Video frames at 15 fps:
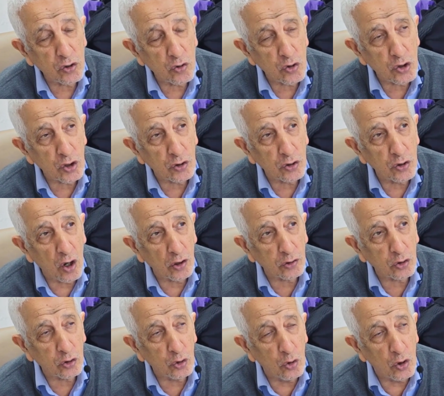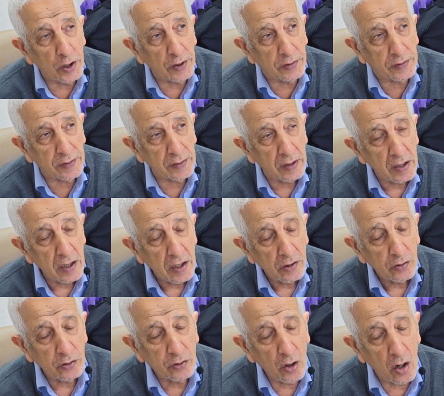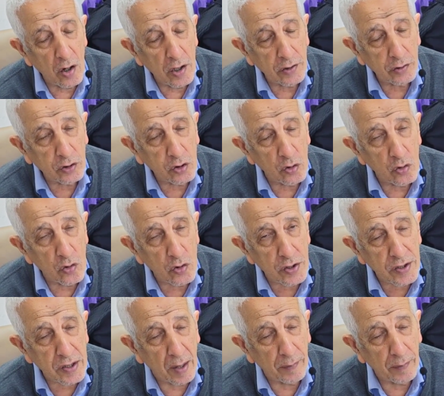you should not do it. Don't use